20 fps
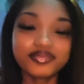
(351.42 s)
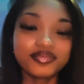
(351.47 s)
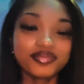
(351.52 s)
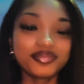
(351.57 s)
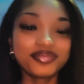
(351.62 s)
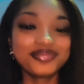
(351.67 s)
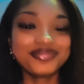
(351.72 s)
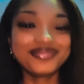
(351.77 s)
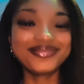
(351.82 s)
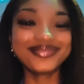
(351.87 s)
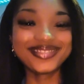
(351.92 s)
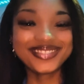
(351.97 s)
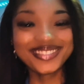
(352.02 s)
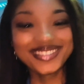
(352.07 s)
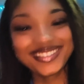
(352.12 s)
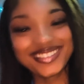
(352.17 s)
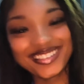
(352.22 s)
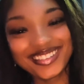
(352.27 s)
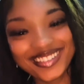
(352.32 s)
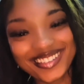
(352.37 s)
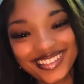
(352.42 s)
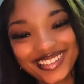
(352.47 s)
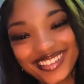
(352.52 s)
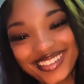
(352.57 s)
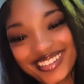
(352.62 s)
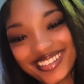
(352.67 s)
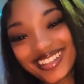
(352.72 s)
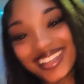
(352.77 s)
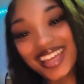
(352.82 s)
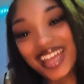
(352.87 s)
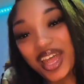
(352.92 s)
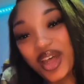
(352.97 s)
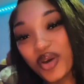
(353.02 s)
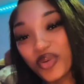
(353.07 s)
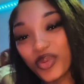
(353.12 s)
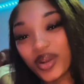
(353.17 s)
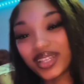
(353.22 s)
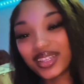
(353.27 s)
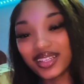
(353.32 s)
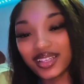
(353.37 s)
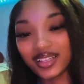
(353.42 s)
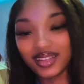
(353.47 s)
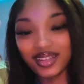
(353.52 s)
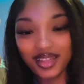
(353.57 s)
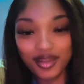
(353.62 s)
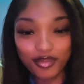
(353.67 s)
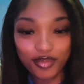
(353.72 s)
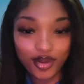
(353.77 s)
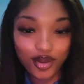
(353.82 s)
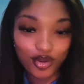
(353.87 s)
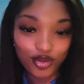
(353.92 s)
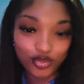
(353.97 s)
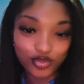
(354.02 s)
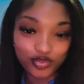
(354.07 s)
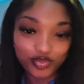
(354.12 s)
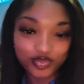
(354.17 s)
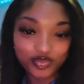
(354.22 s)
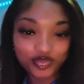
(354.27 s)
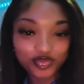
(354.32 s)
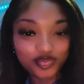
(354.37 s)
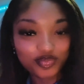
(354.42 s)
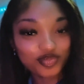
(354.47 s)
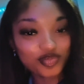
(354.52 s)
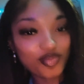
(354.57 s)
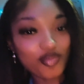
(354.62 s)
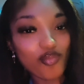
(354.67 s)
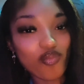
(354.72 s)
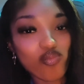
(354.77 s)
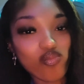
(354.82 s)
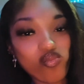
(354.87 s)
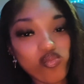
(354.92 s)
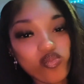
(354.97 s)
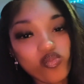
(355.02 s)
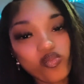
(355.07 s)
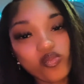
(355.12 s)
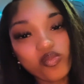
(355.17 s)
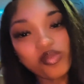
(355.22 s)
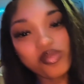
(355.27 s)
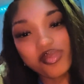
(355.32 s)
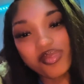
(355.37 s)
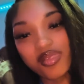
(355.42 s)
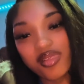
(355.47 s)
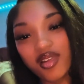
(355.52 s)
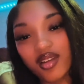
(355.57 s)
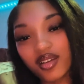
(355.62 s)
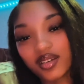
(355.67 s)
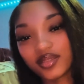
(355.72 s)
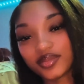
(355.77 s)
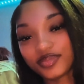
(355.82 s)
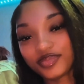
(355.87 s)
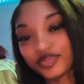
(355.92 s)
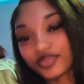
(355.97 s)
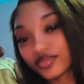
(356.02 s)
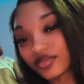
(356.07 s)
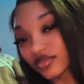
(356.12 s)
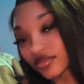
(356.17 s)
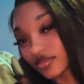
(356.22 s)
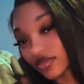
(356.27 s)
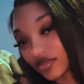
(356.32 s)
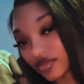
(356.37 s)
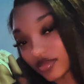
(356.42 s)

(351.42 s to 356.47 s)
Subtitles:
And I just didn't feel like going through my weave and stuff. Like, you know, when you reusing